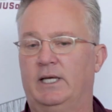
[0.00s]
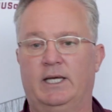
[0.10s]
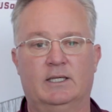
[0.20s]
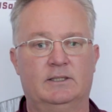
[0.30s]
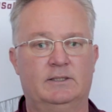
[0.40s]

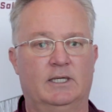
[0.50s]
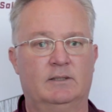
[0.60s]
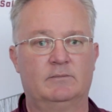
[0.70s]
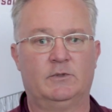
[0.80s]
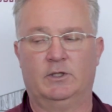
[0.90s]
And,
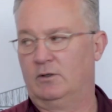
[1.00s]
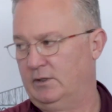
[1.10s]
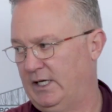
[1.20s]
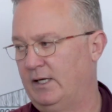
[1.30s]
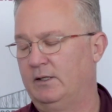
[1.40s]

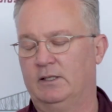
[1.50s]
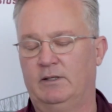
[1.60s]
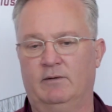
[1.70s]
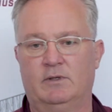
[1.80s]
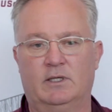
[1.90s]

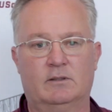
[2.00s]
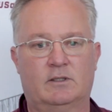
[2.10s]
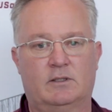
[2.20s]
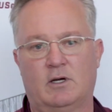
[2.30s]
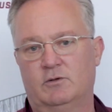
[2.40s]

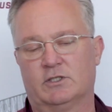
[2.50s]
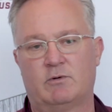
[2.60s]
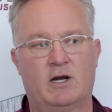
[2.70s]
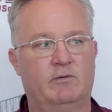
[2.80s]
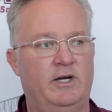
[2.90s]
and Coach is
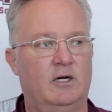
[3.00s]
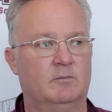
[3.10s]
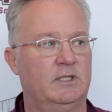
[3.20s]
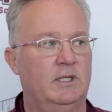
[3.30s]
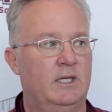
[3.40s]
right over here.
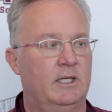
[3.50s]
But